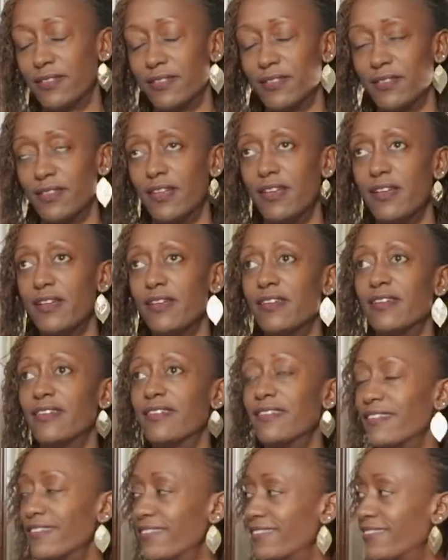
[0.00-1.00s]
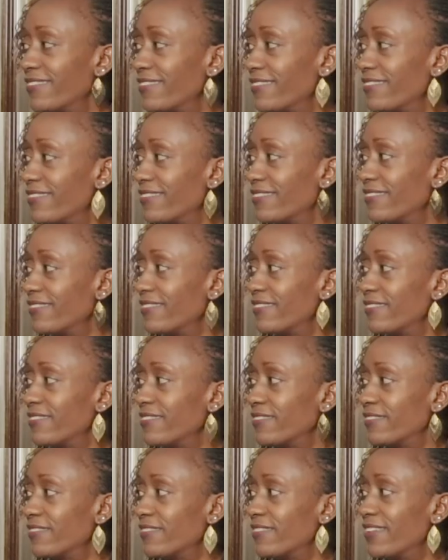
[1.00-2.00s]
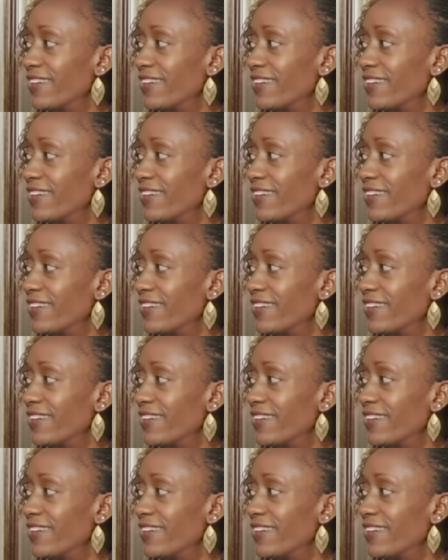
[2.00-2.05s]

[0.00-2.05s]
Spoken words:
(silent)